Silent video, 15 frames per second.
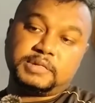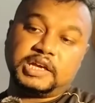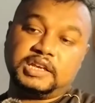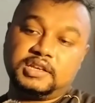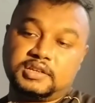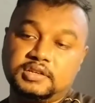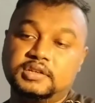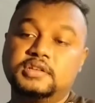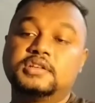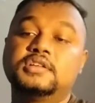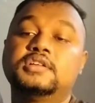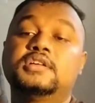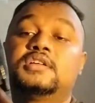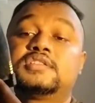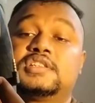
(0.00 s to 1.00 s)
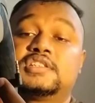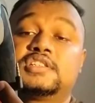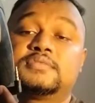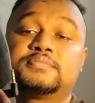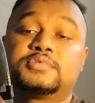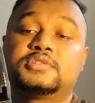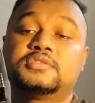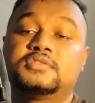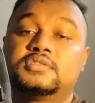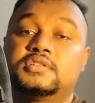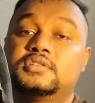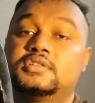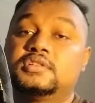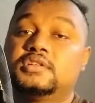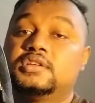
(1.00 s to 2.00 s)
mic setup.
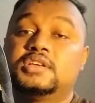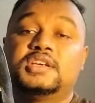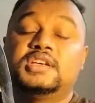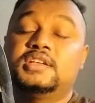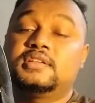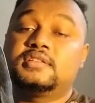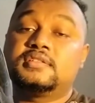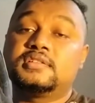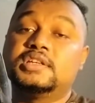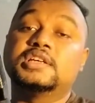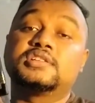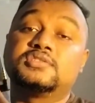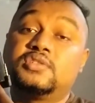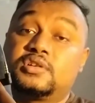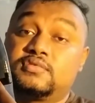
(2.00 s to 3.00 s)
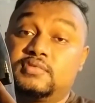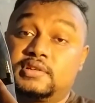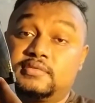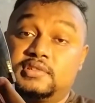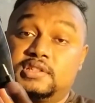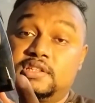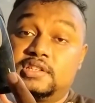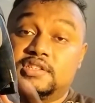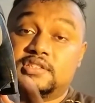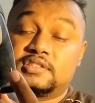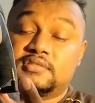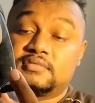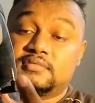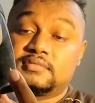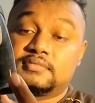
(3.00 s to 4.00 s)
It does not work with
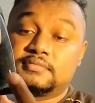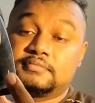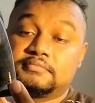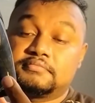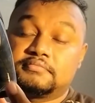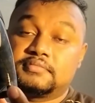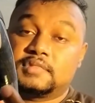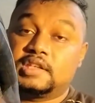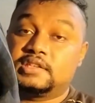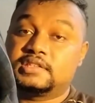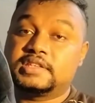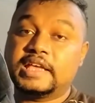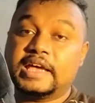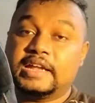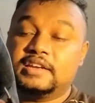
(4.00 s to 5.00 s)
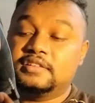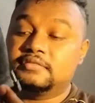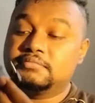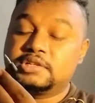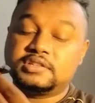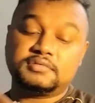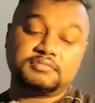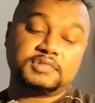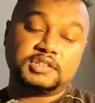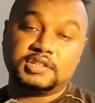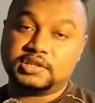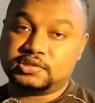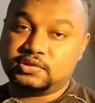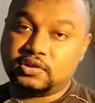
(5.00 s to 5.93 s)
this. It's sad, but it does